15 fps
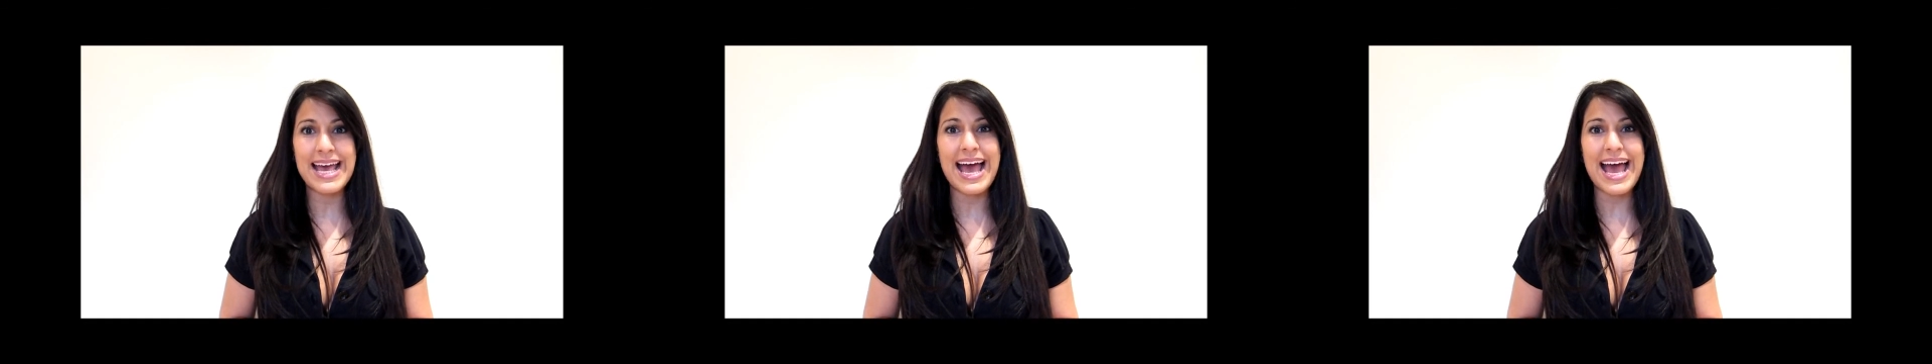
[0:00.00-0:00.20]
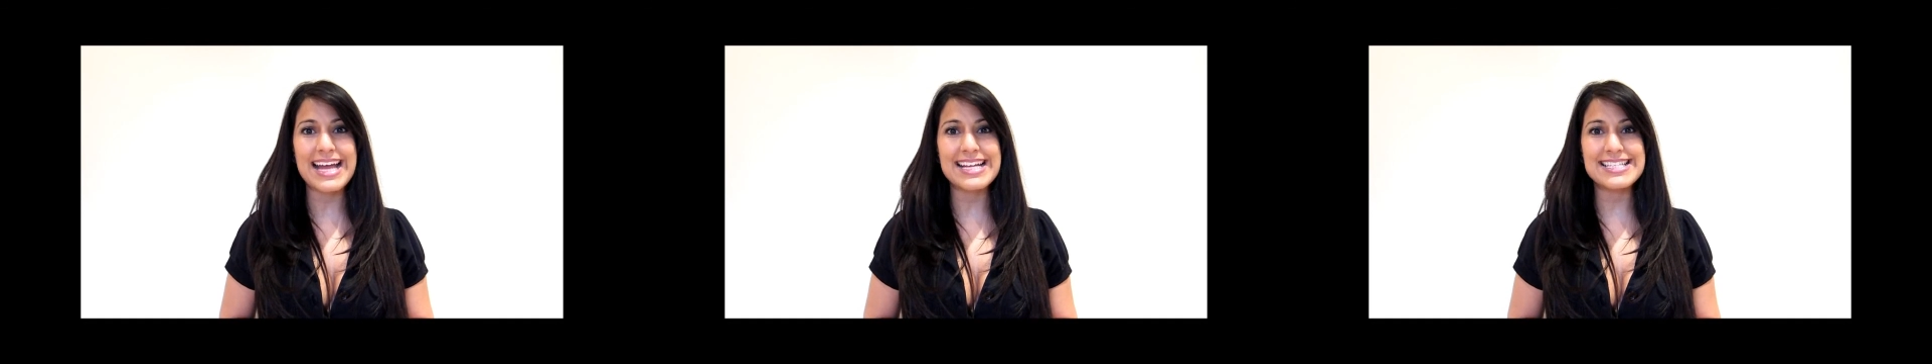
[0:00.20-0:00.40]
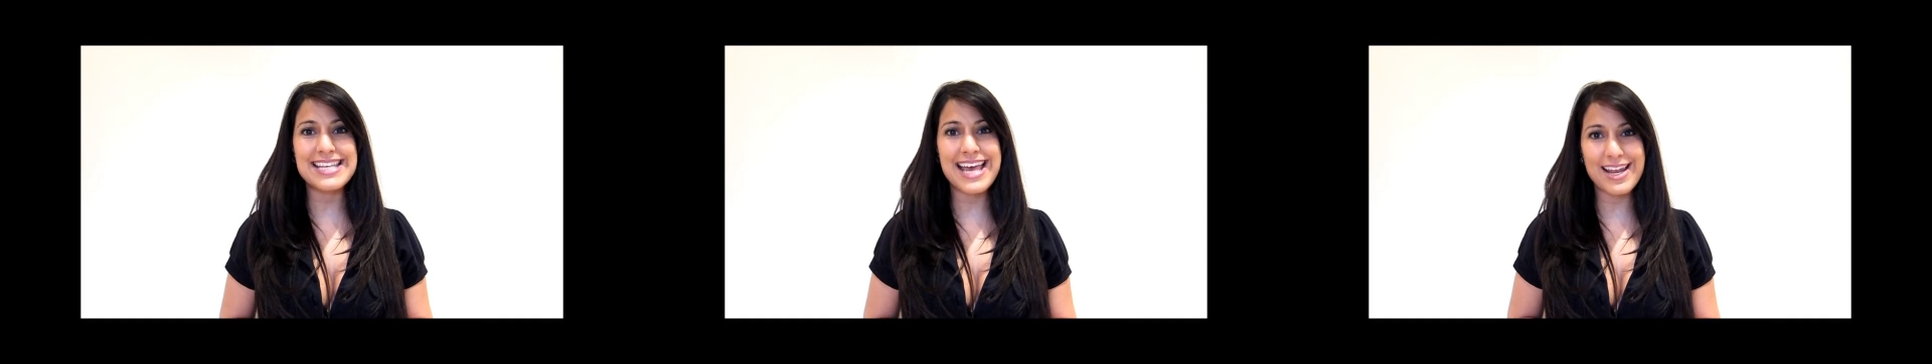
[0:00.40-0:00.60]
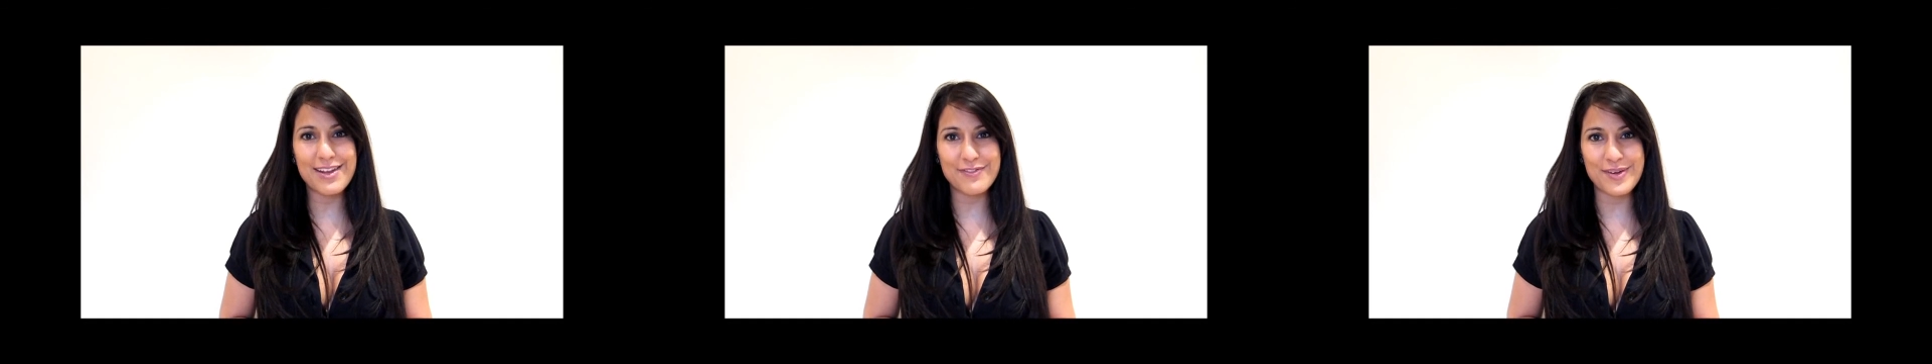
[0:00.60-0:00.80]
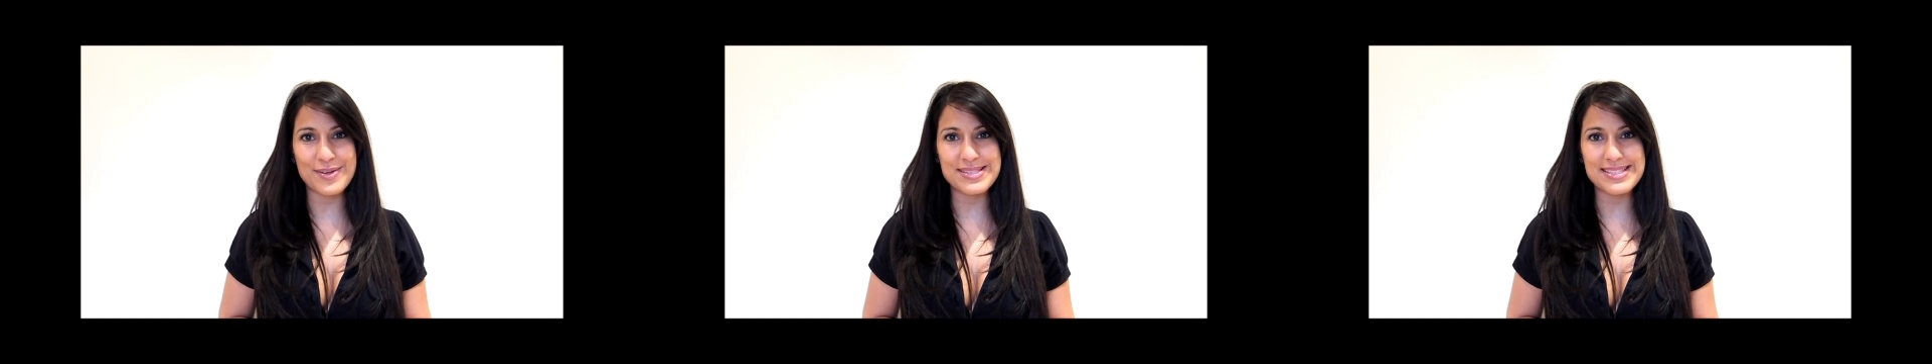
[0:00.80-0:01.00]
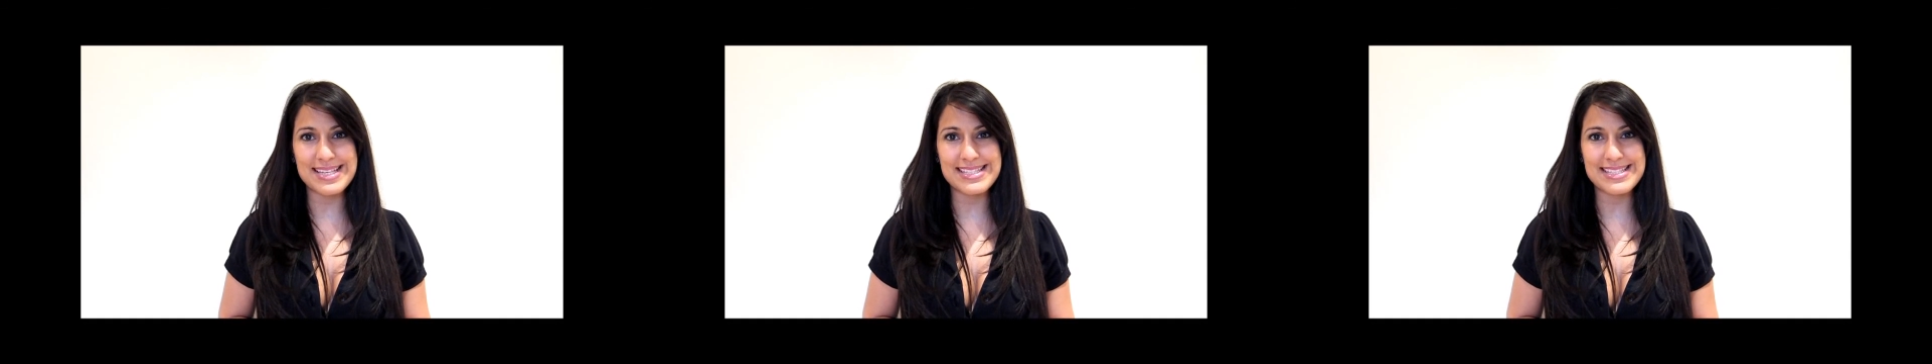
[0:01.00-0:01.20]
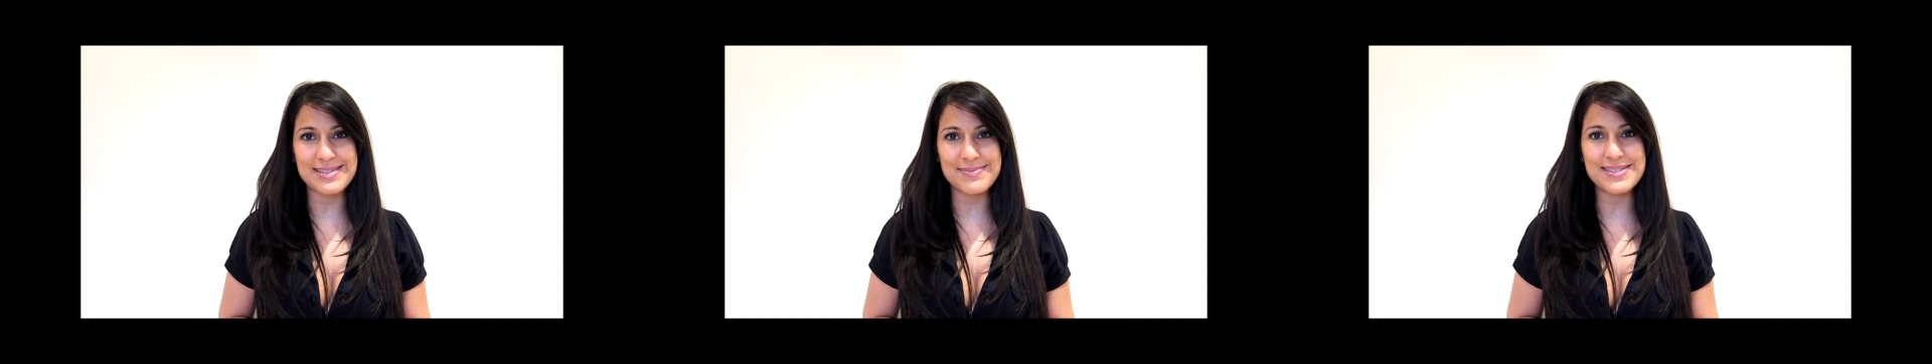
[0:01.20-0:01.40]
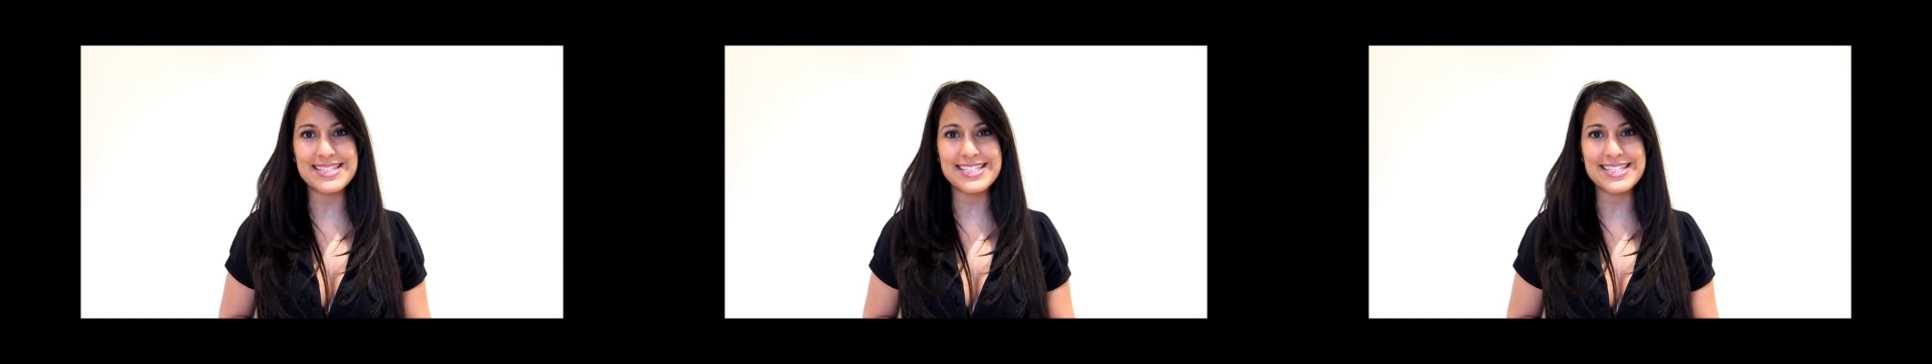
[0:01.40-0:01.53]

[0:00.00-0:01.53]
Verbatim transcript: at telephone systems